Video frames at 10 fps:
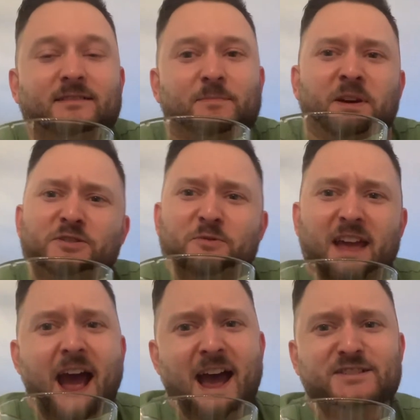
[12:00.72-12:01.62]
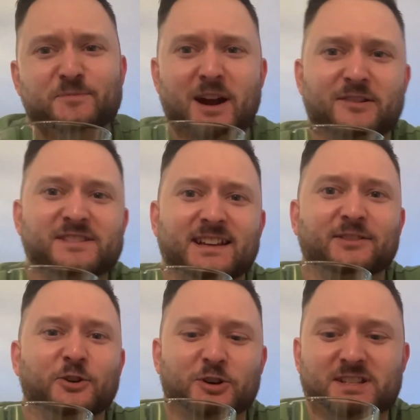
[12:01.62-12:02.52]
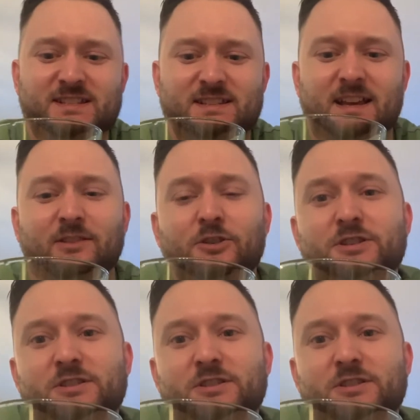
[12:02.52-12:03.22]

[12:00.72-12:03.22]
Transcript: picture with the hash browns. It looks so